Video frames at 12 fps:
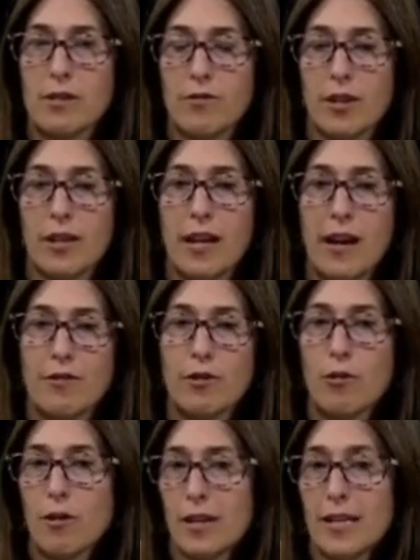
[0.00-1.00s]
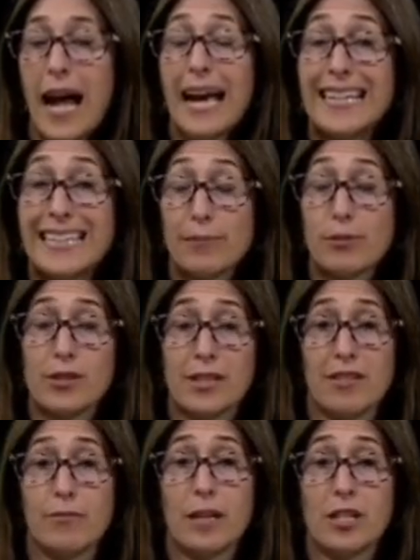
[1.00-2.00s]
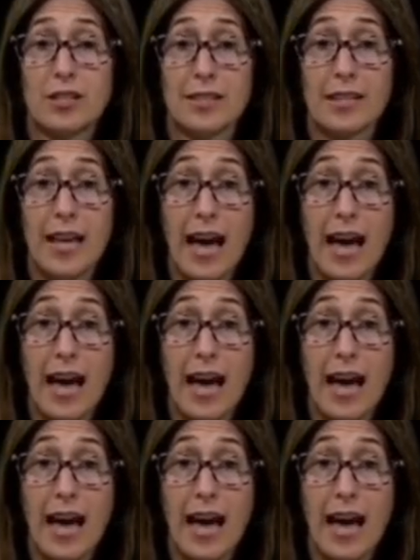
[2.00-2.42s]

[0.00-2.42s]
If you're going to have an aura, 90% of patients